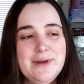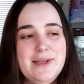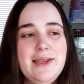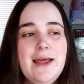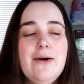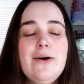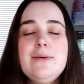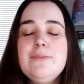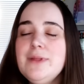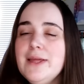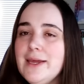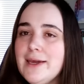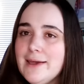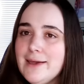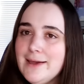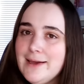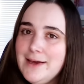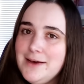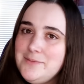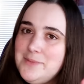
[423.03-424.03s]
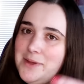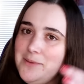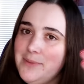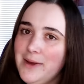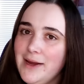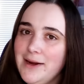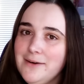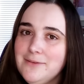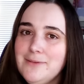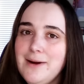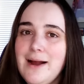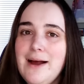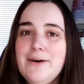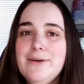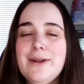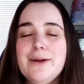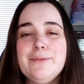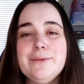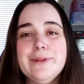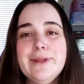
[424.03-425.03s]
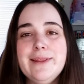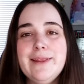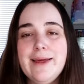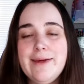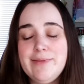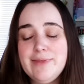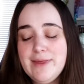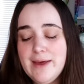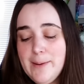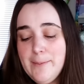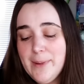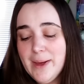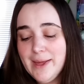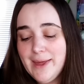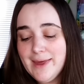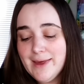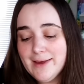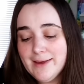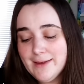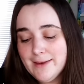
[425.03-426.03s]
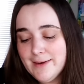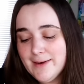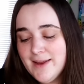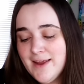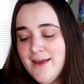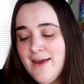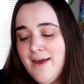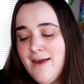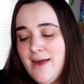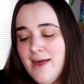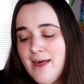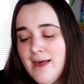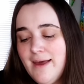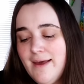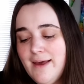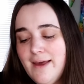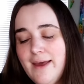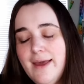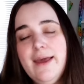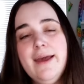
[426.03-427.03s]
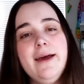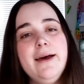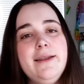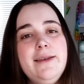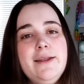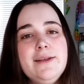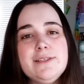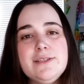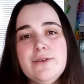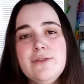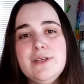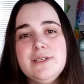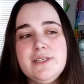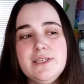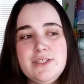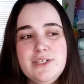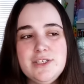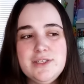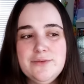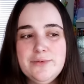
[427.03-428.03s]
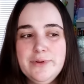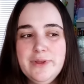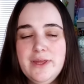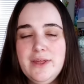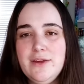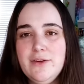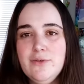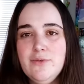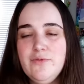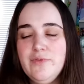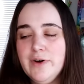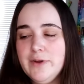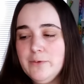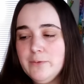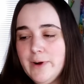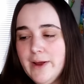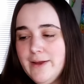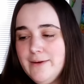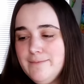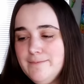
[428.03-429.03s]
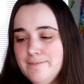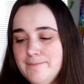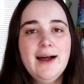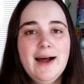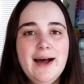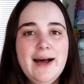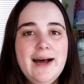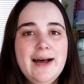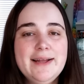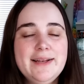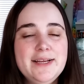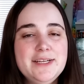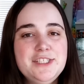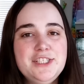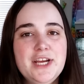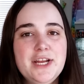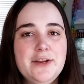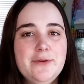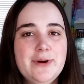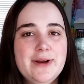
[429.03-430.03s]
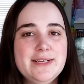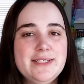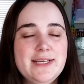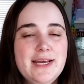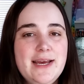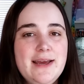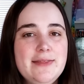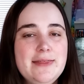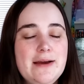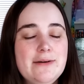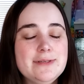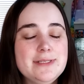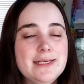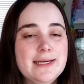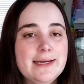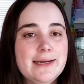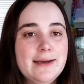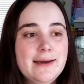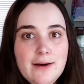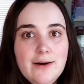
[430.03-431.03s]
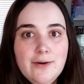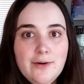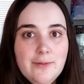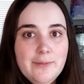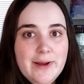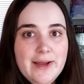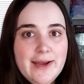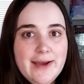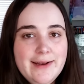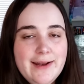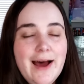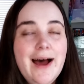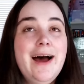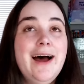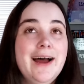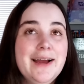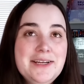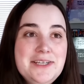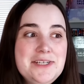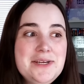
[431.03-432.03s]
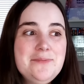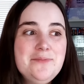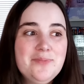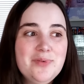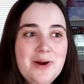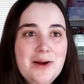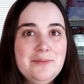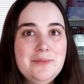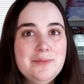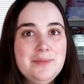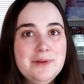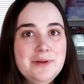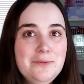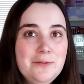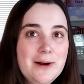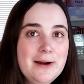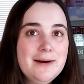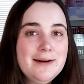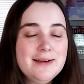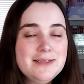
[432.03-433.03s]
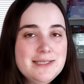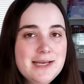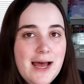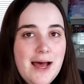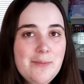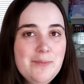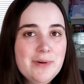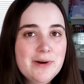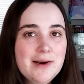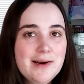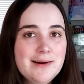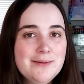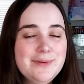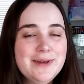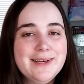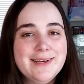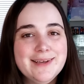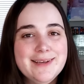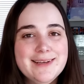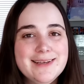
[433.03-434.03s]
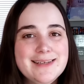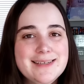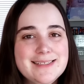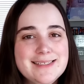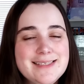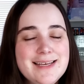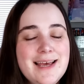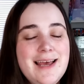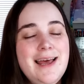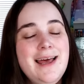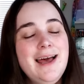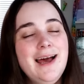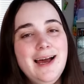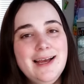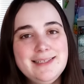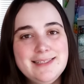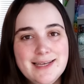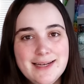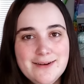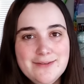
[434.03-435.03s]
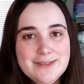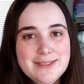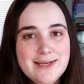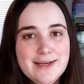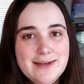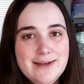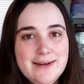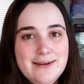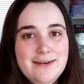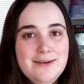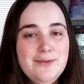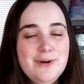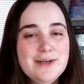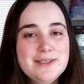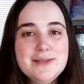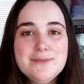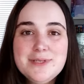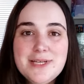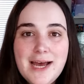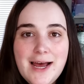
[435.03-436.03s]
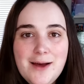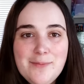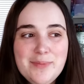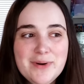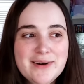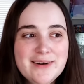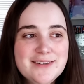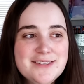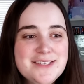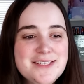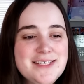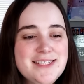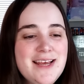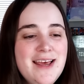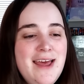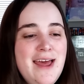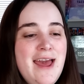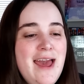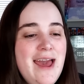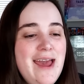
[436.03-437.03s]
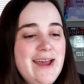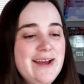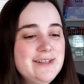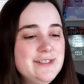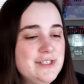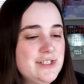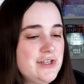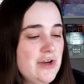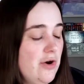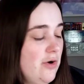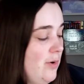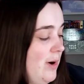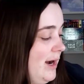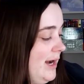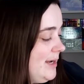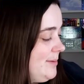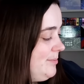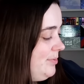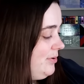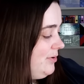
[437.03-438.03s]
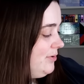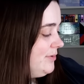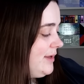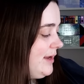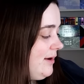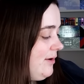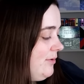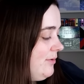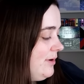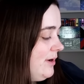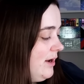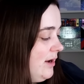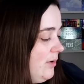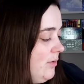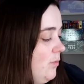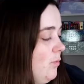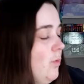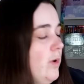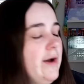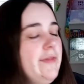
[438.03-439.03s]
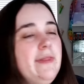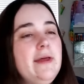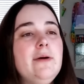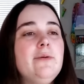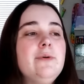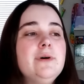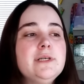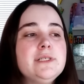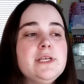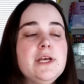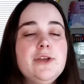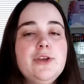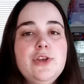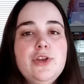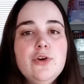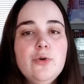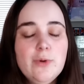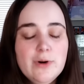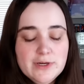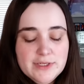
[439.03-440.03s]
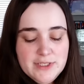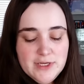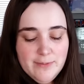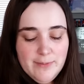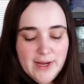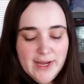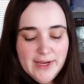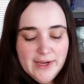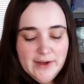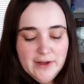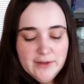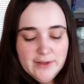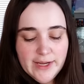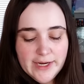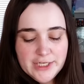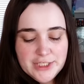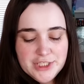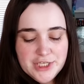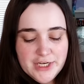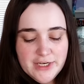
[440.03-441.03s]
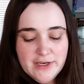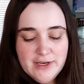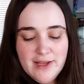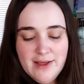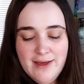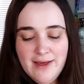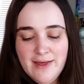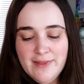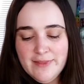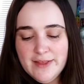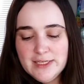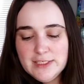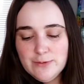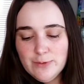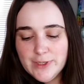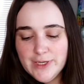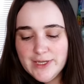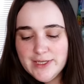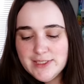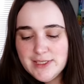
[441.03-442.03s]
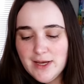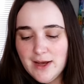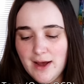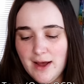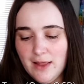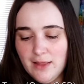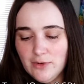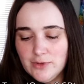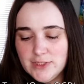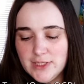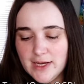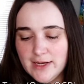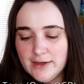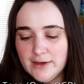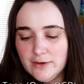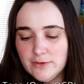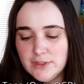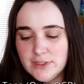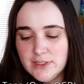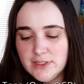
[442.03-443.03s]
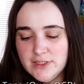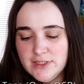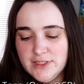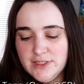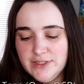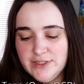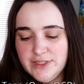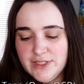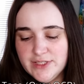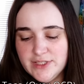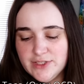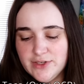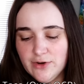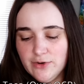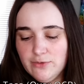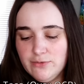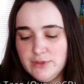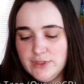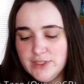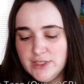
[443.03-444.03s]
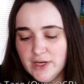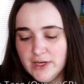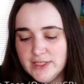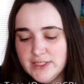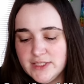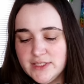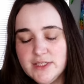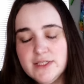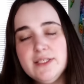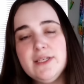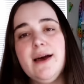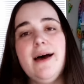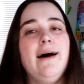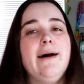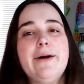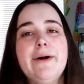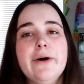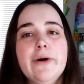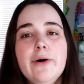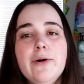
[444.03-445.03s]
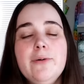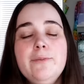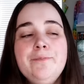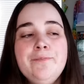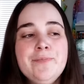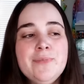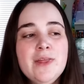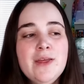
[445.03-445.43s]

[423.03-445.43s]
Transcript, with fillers: And now I'm like coming back around. I really like them again. And so this is just a really cute, fun red. On January 10th, I was like, oh man, I should probably wear a topper, because I said I was gonna wear some toppers. And so I pulled out one that was newer to my collection. This one is Holo Taco's Disco Dust Taco.